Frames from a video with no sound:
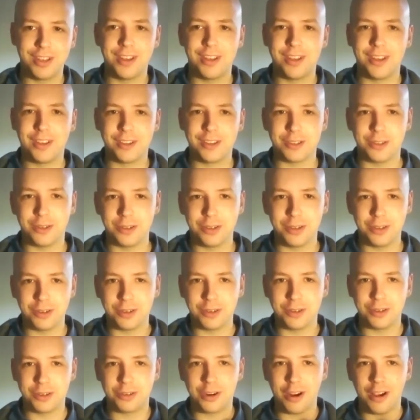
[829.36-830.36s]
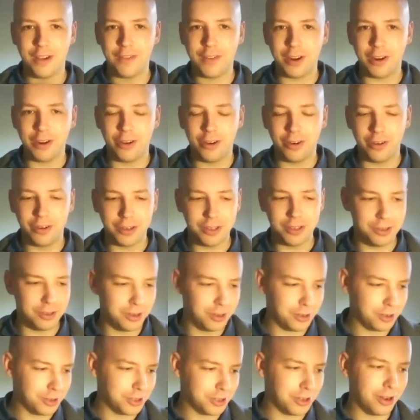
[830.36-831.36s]
So you're driving along and you
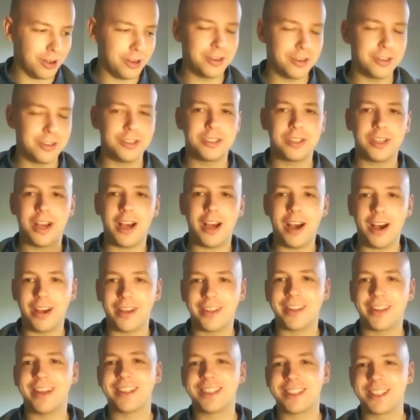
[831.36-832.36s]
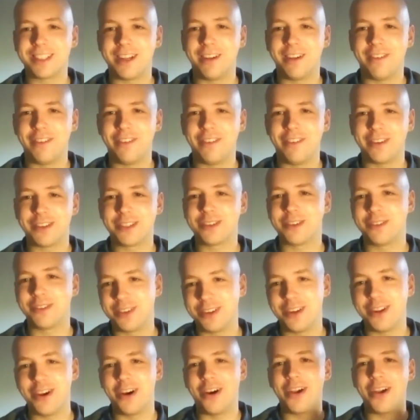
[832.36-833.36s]
look down and it's, that's different. So
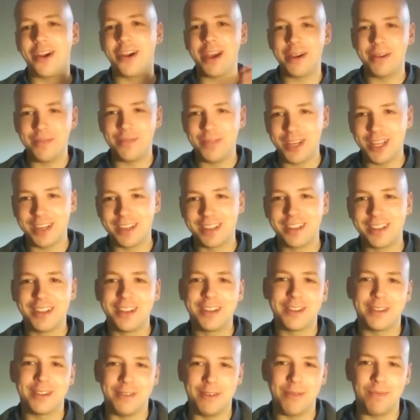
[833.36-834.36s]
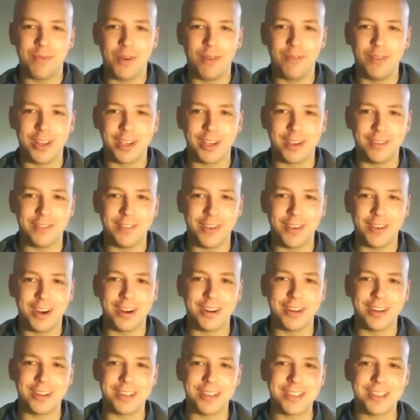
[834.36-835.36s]
now I'm in the Republic of Ireland.